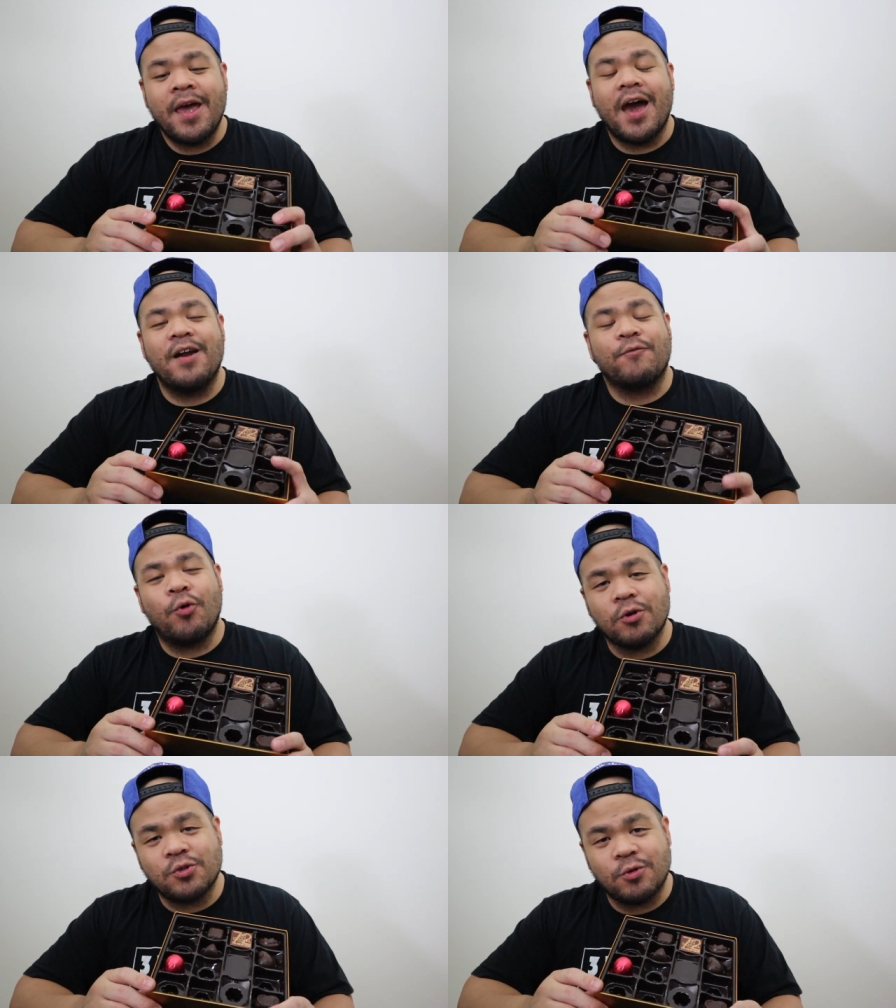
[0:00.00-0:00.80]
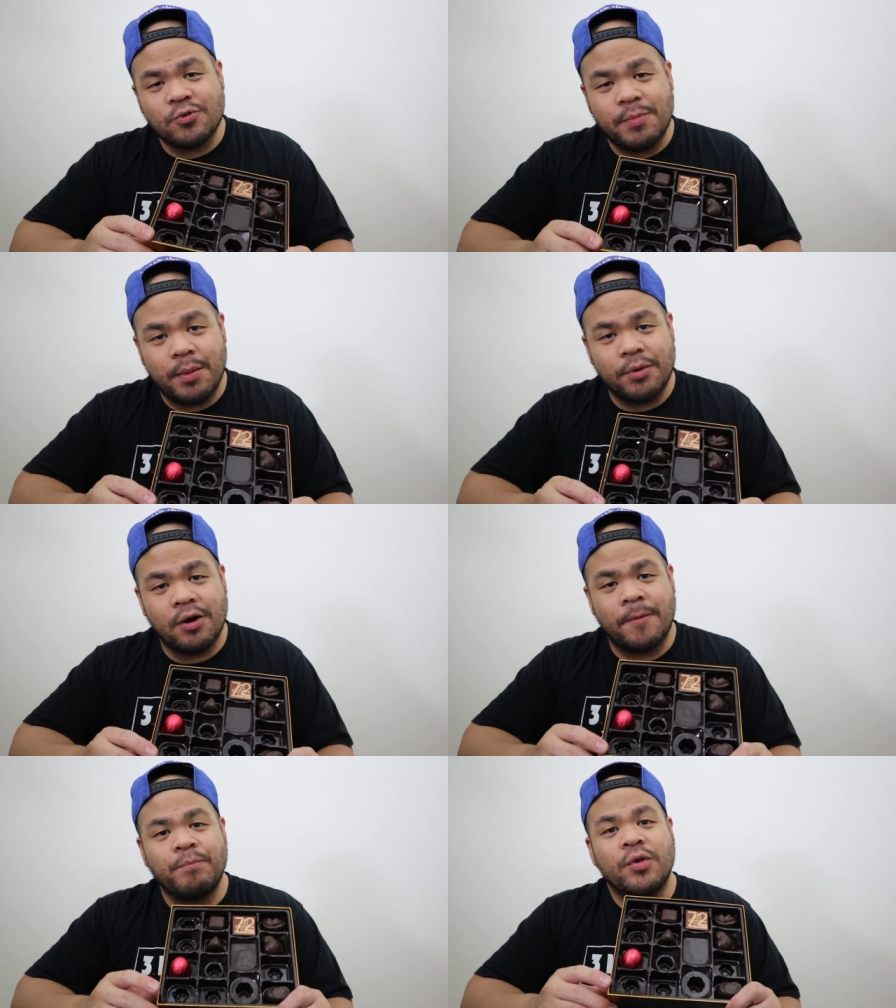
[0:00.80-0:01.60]
and of course, always
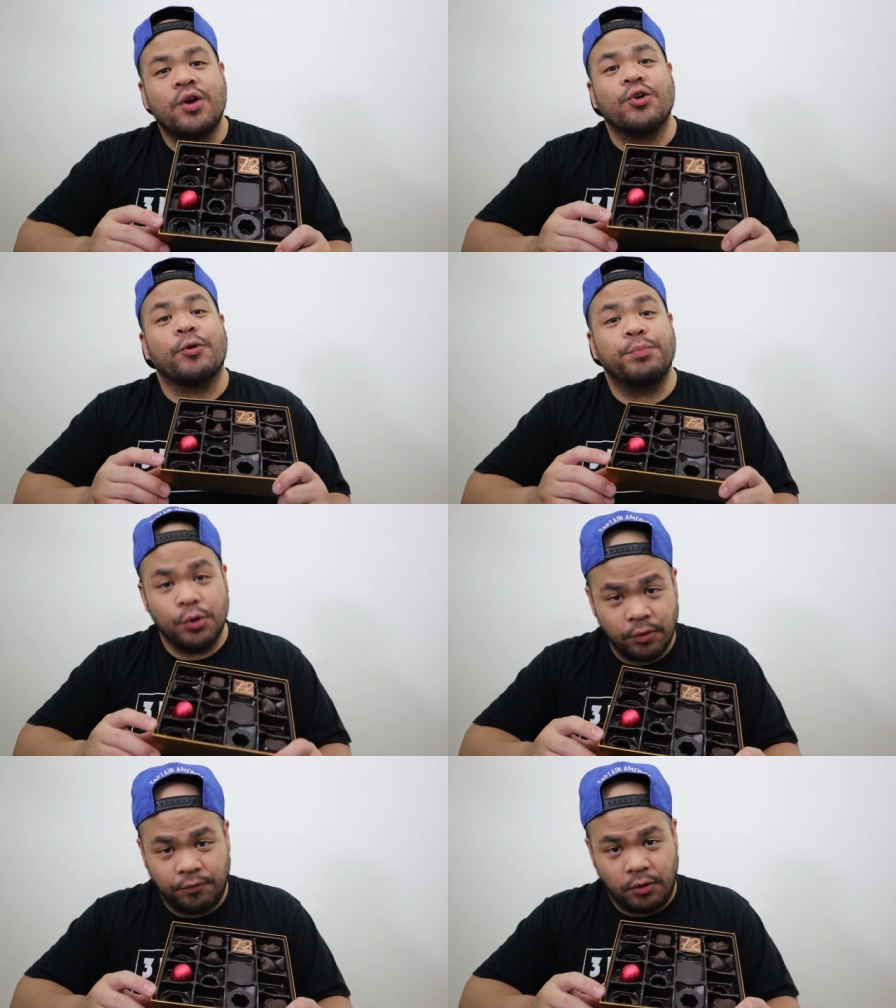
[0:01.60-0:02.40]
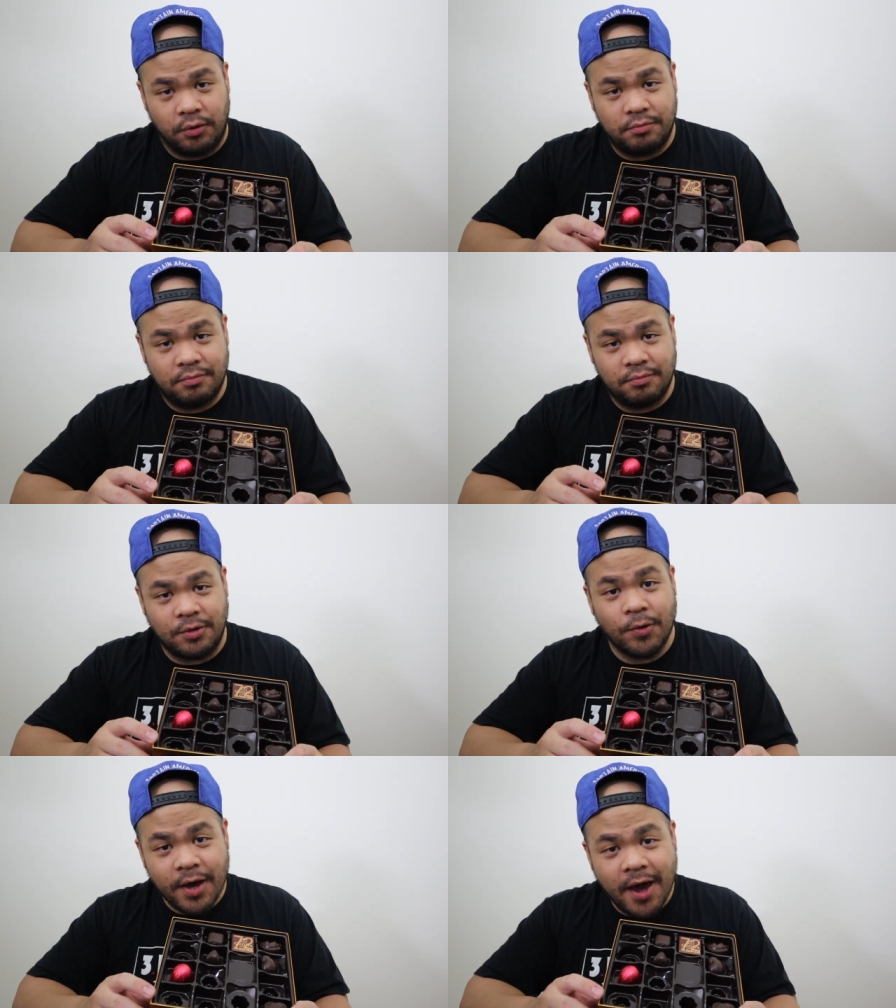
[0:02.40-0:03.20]
remember, you're beautiful.
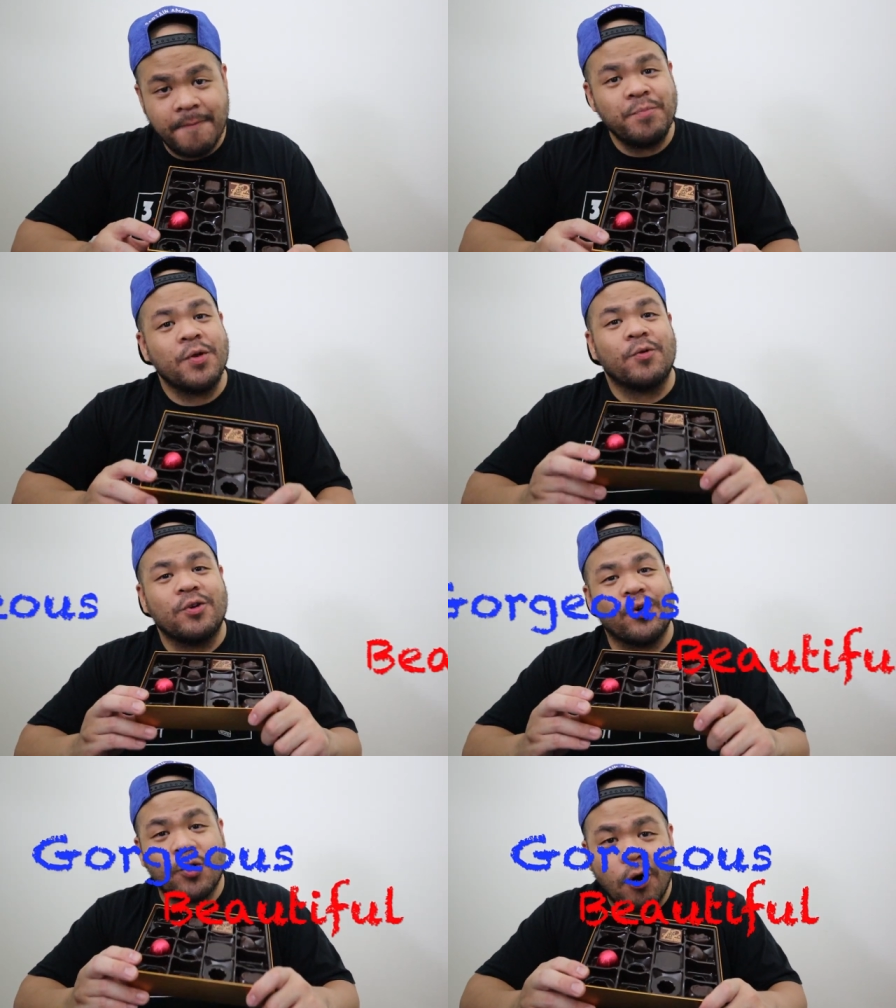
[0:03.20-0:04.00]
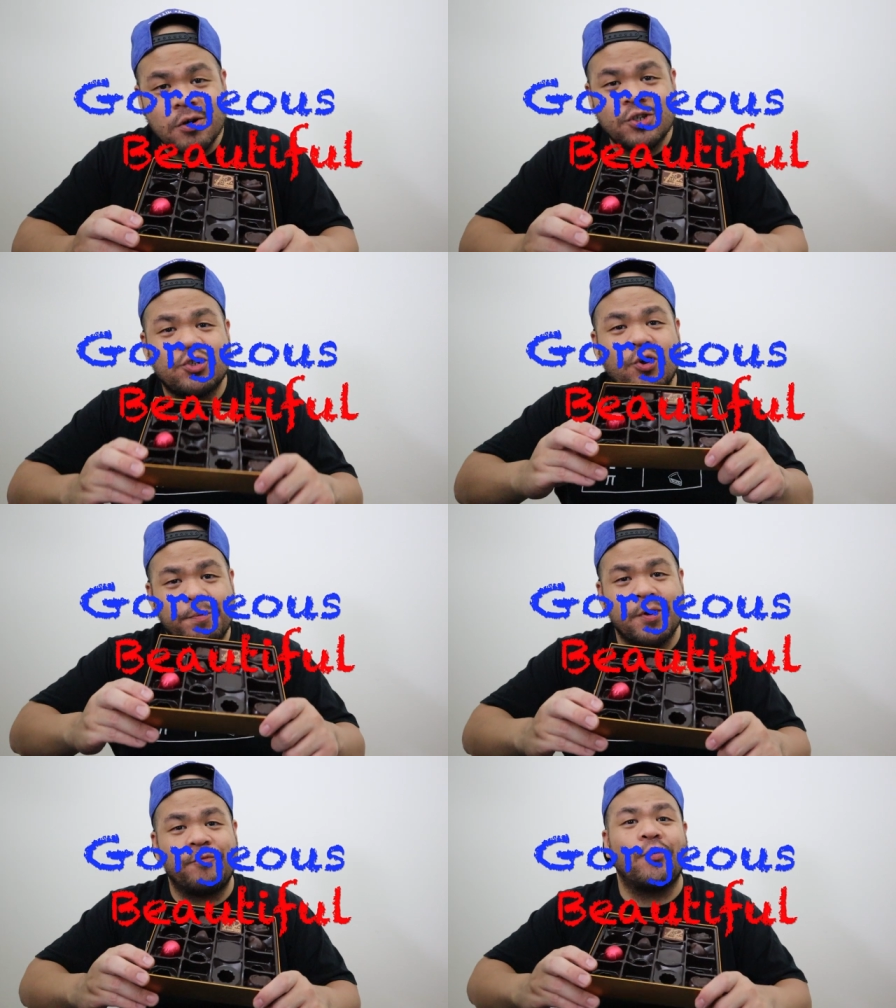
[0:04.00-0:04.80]
Okay? You're gorgeous, you're
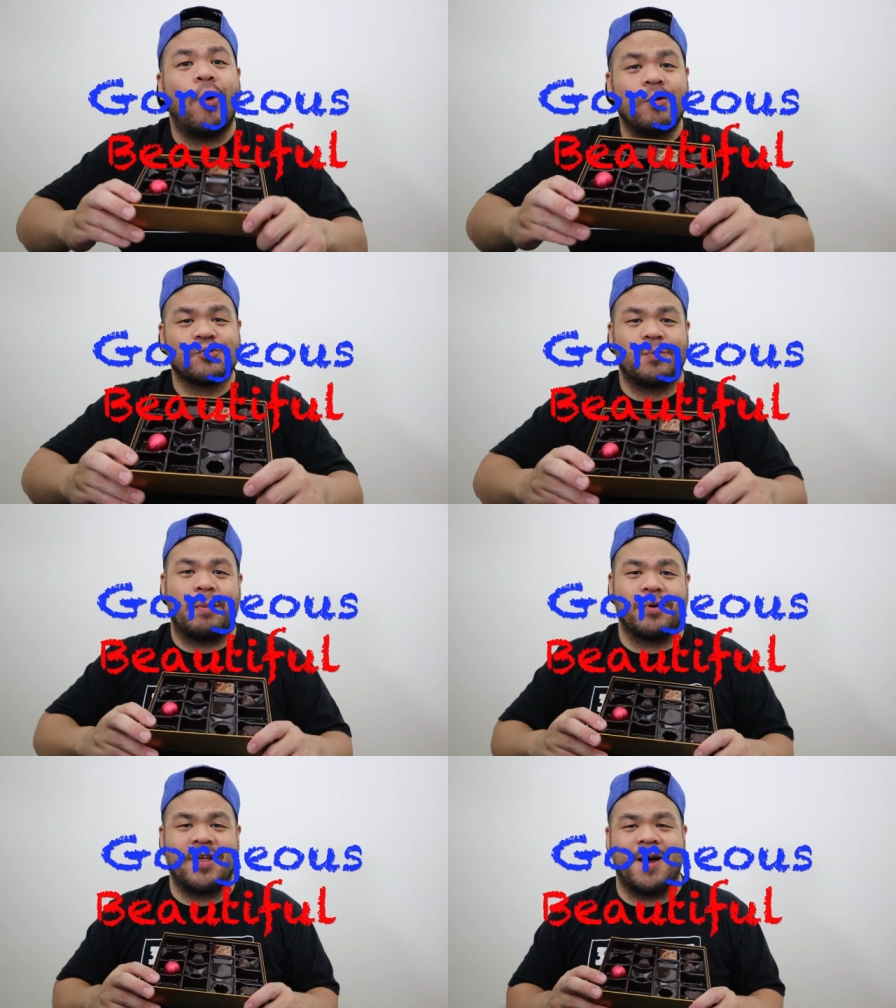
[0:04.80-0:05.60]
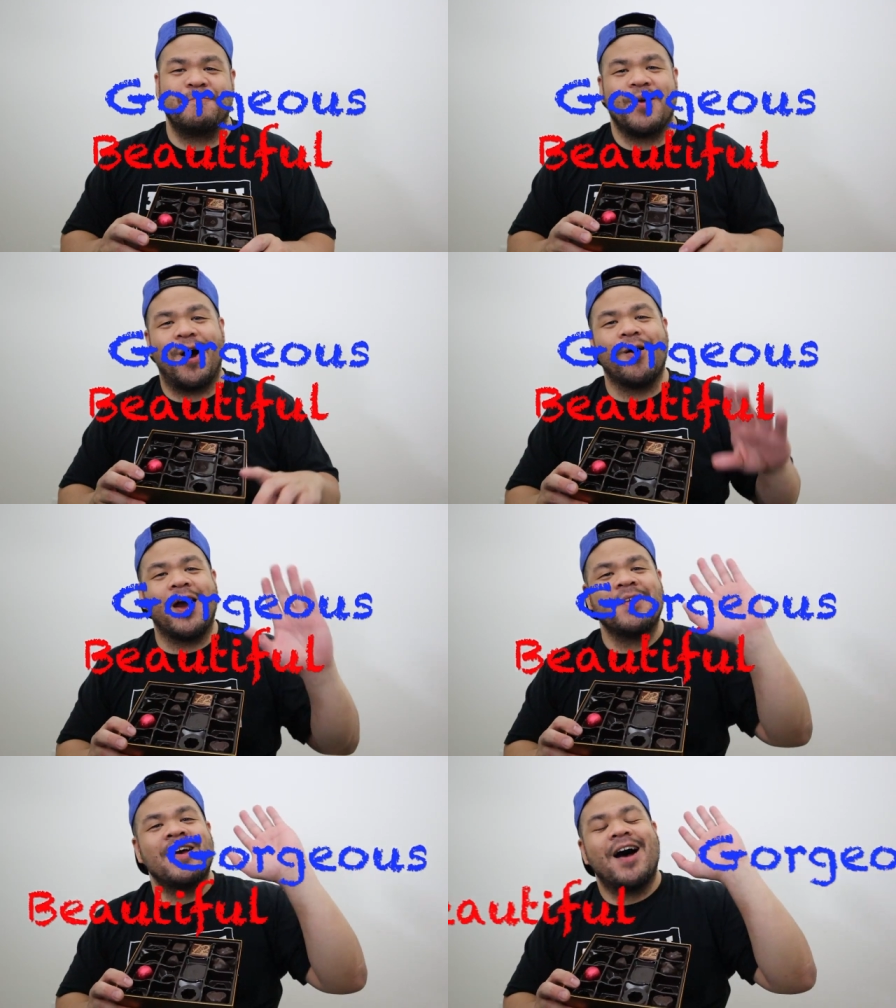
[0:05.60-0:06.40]
beautiful, always remember that. All
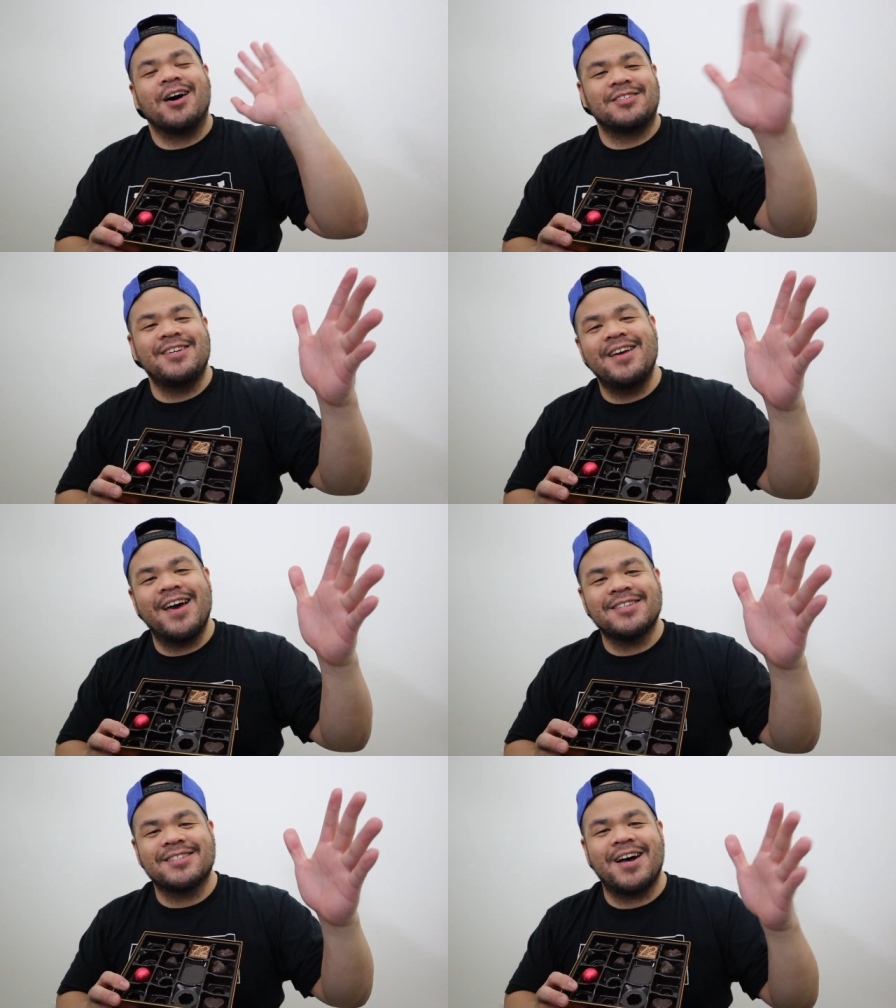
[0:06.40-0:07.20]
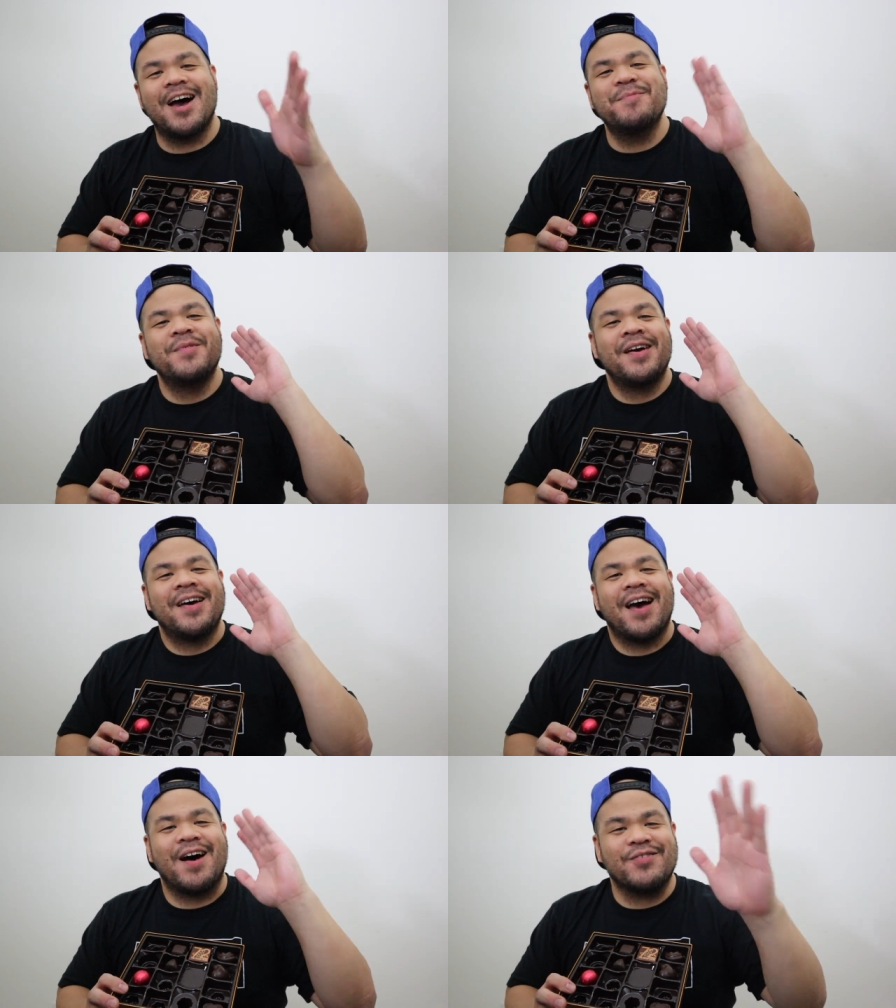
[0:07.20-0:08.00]
right, I'll see you next time.
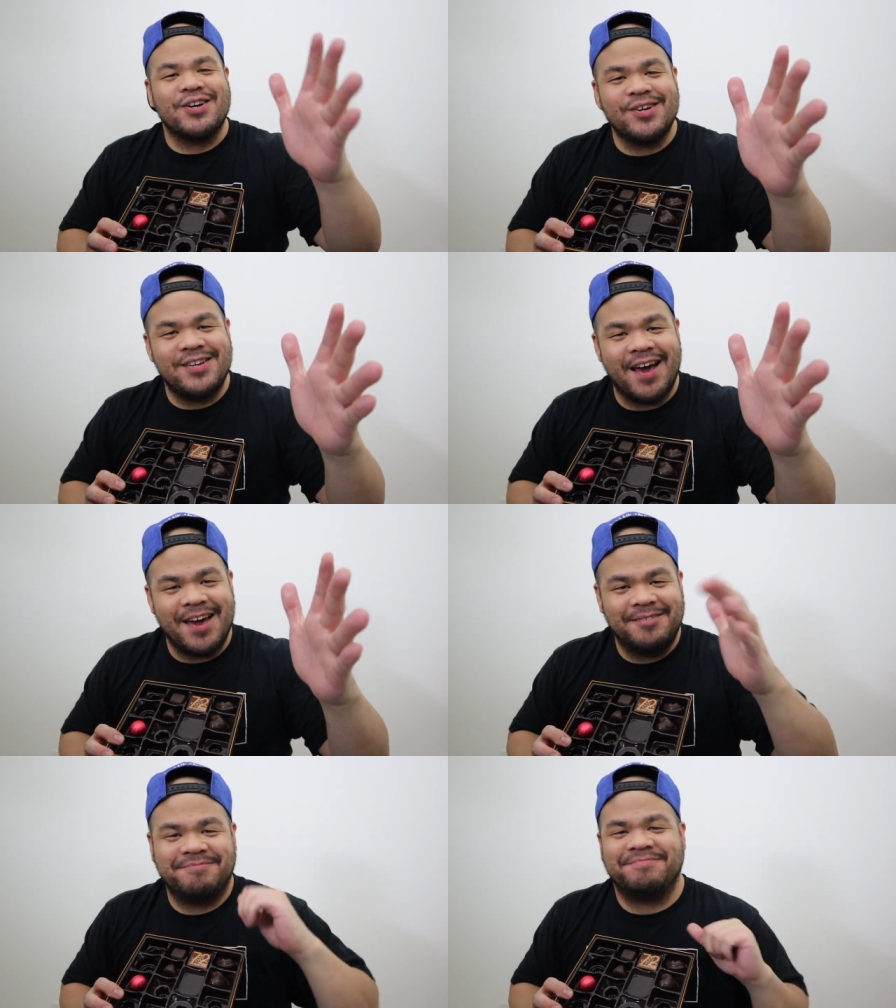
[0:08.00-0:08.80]
Have a good day.